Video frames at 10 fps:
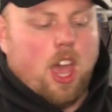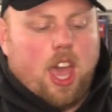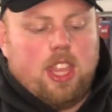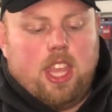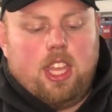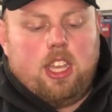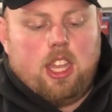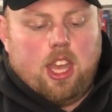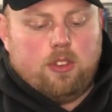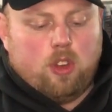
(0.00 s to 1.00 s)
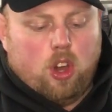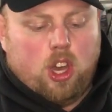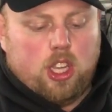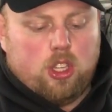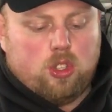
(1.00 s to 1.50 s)
And then I've
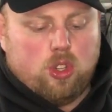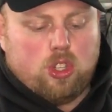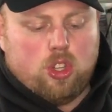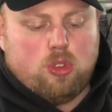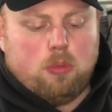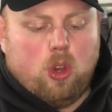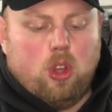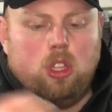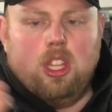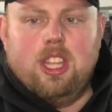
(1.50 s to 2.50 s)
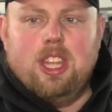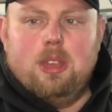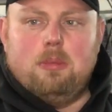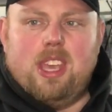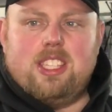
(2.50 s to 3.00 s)
got just a small,
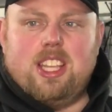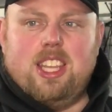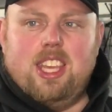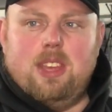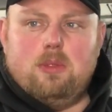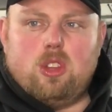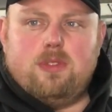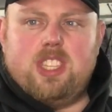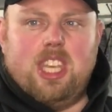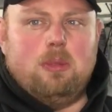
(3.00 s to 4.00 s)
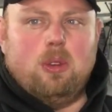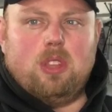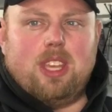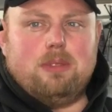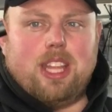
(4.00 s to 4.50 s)
basically it was off Temu, I
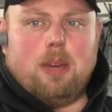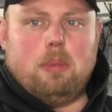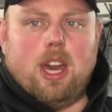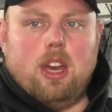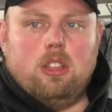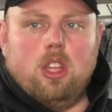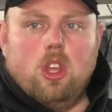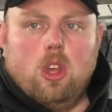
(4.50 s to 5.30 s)
think it was like £1,